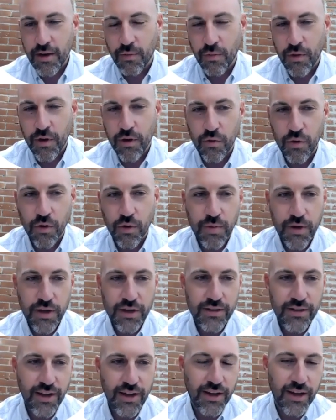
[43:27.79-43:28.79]
we will
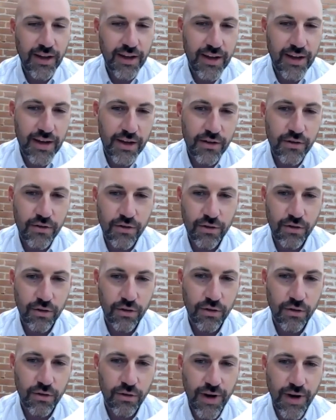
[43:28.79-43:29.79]
be digging
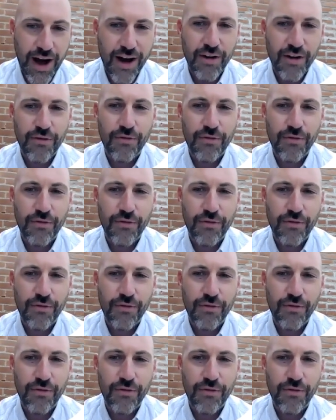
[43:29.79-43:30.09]
into how